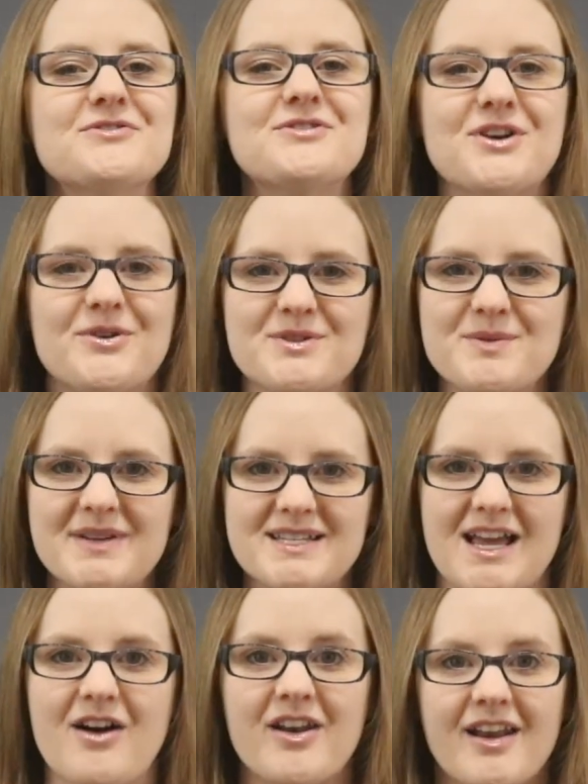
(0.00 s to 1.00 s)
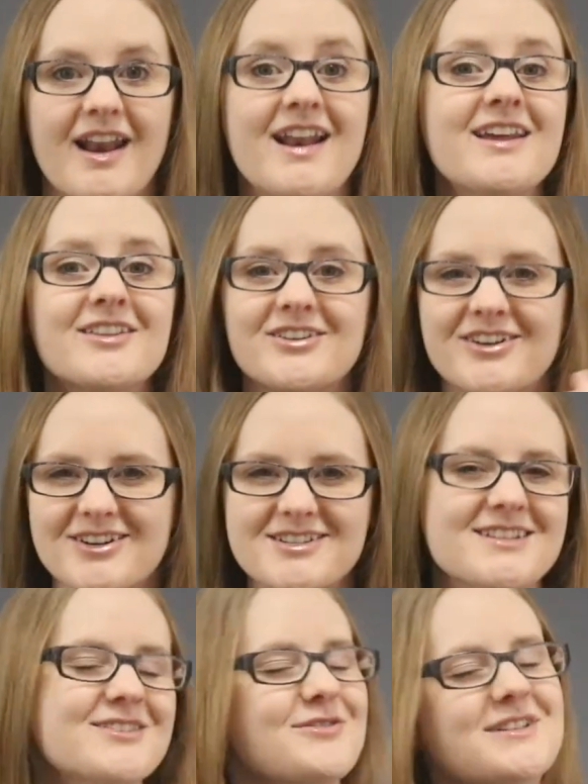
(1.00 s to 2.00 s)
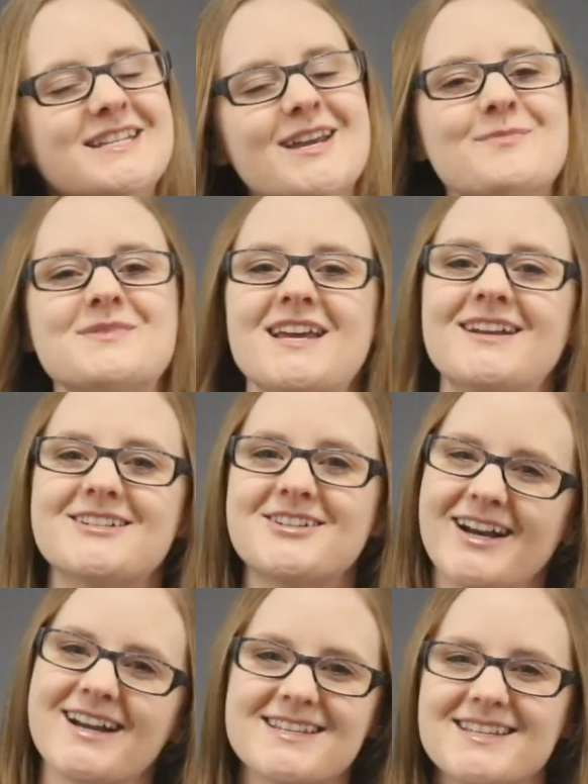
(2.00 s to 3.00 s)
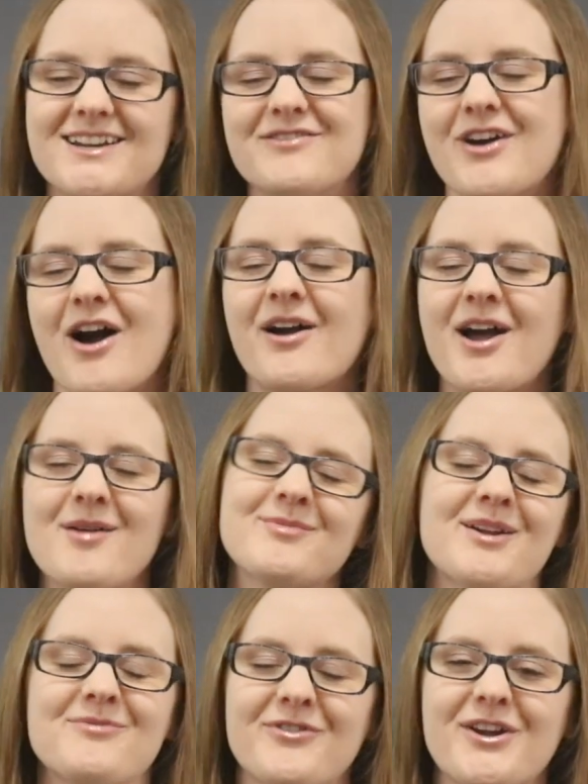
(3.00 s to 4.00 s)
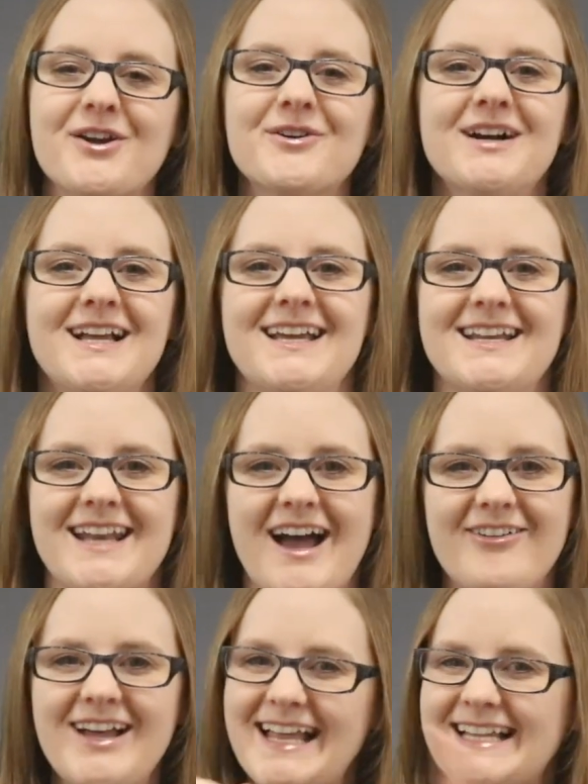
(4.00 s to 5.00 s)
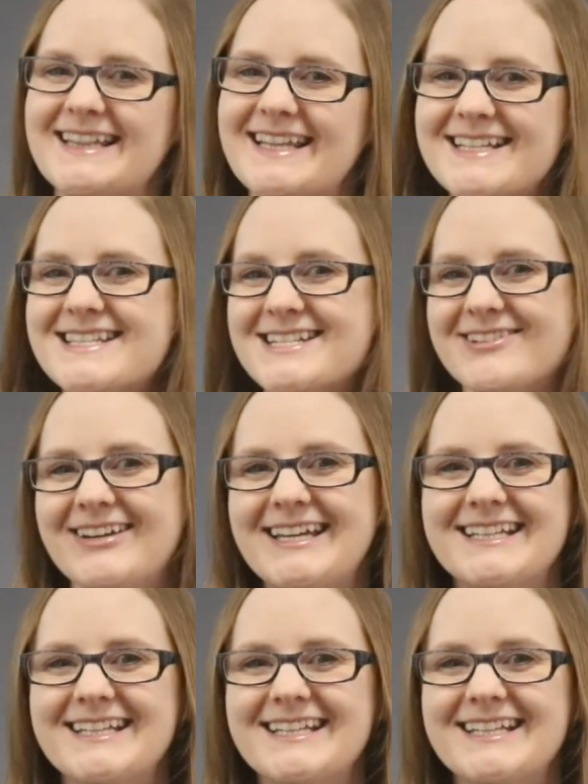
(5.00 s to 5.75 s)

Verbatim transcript: you don't miss out on any other nursing school tips and tricks that I've got coming up for you. Now, let's do